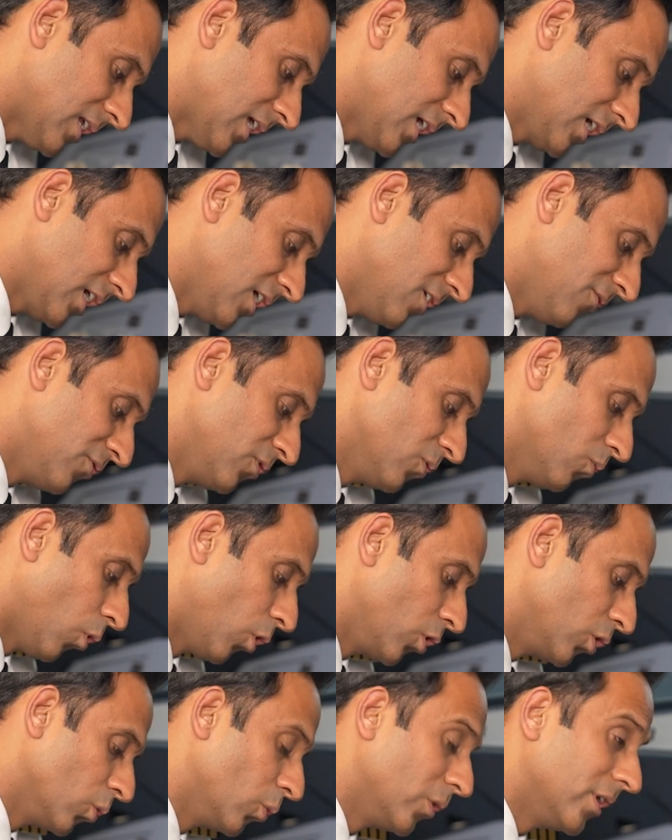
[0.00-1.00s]
Like if you
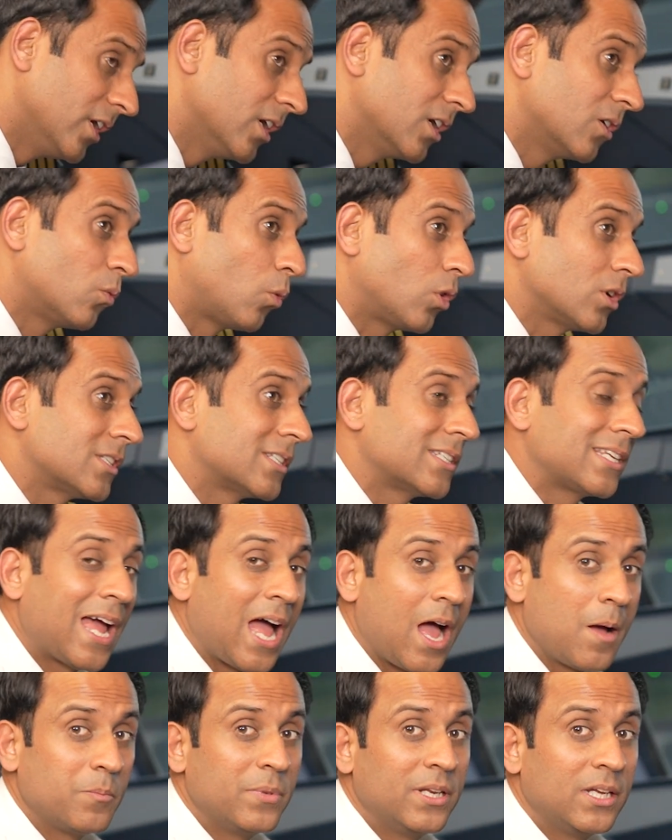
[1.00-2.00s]
want to hear what's
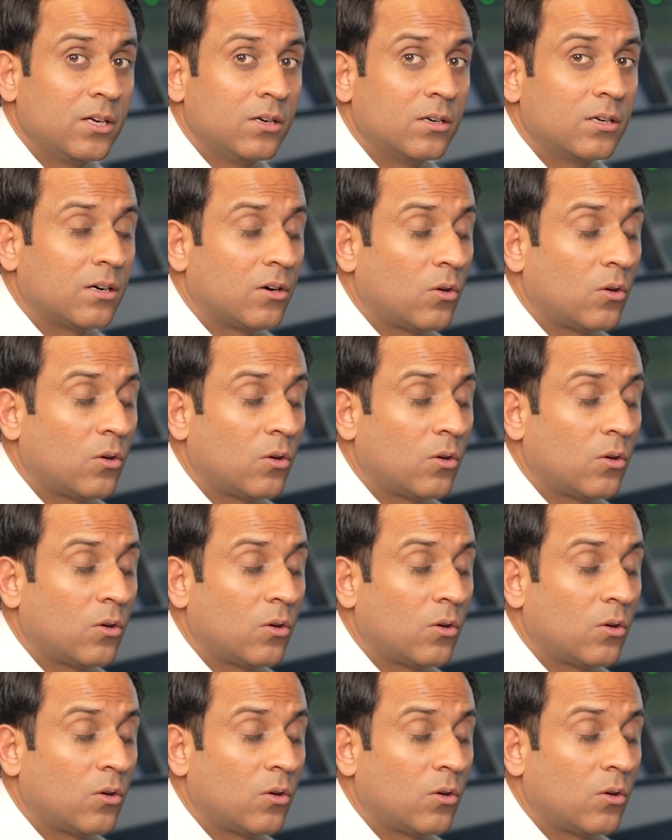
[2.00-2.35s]
happening,